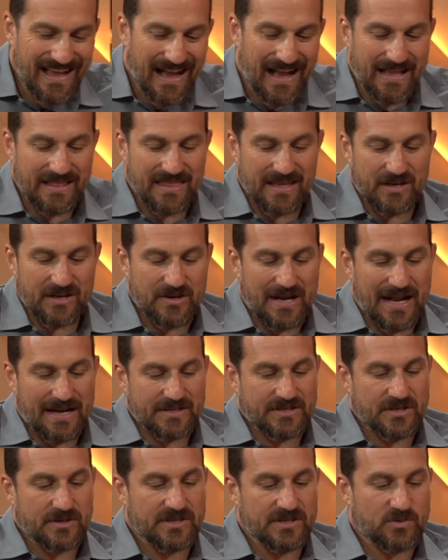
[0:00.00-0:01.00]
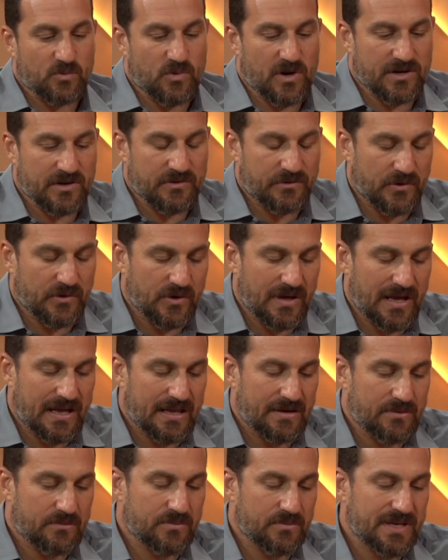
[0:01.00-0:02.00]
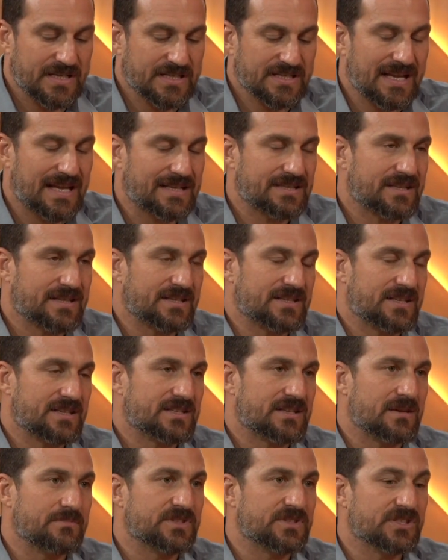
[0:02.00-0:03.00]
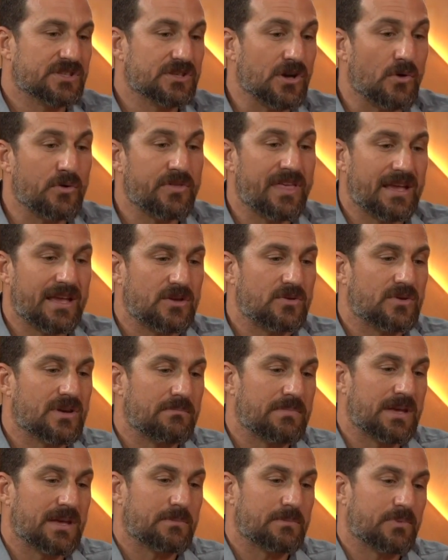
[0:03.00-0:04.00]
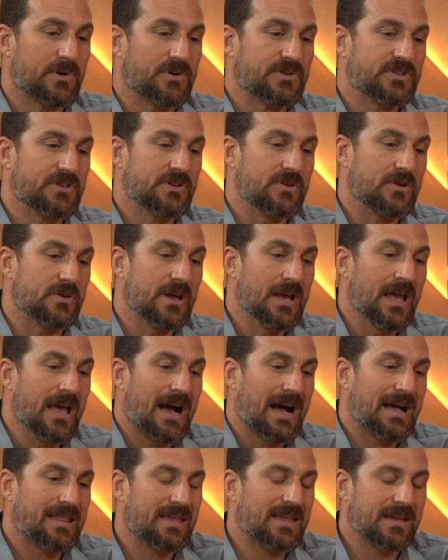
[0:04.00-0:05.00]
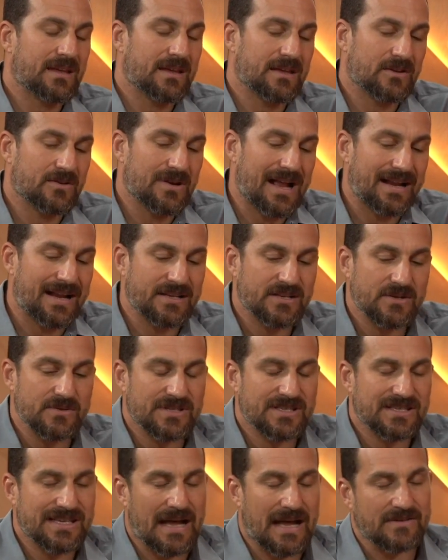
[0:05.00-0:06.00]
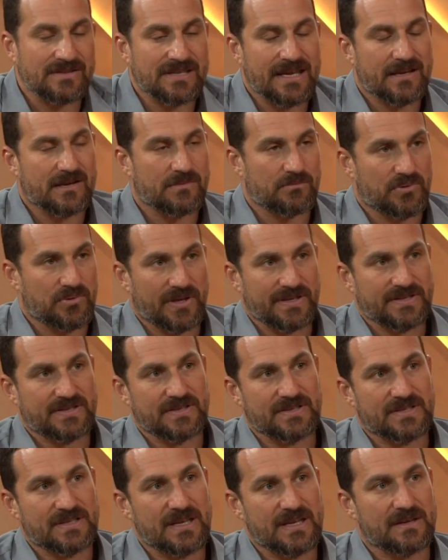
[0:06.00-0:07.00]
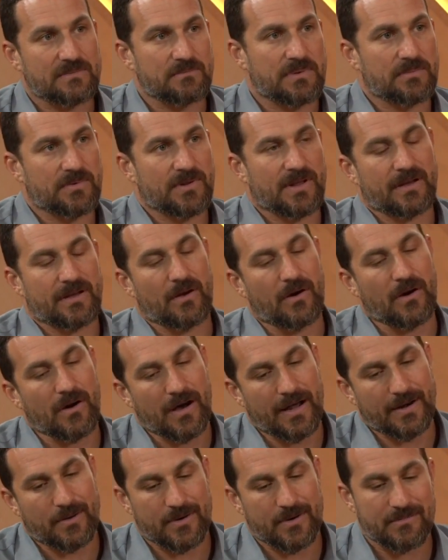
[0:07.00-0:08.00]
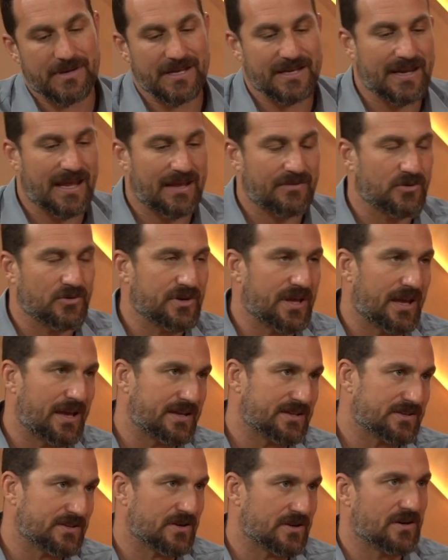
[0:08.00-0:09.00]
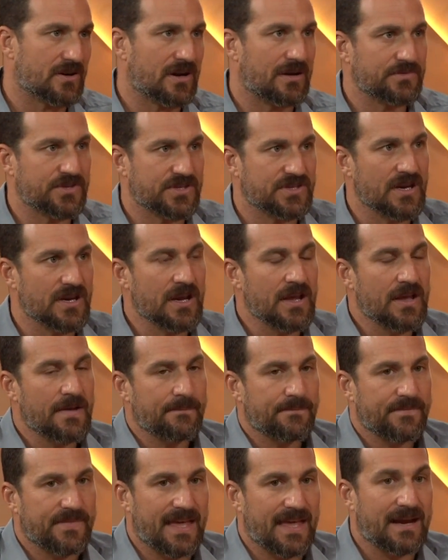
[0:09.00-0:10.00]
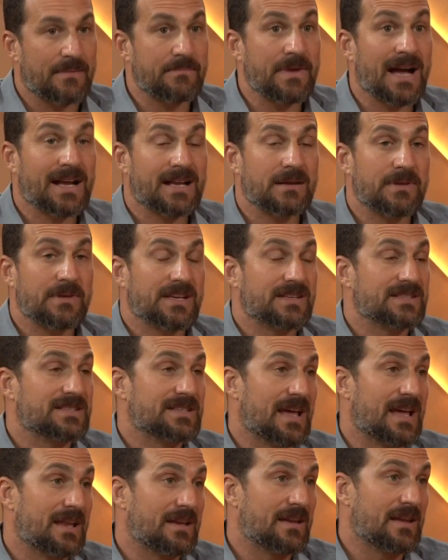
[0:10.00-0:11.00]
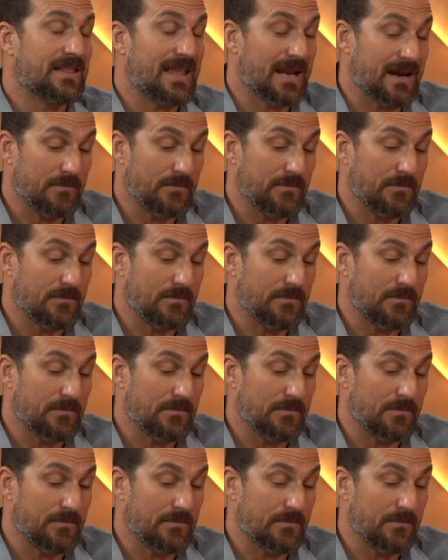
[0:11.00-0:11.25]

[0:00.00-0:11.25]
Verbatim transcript: I think gratitude is wonderful. It resets the system so that you can be in pursuit. I think gratitude sounds like complacency, and people are like, oh, I don't want to be a navel gazer. Then I'm not going to be content.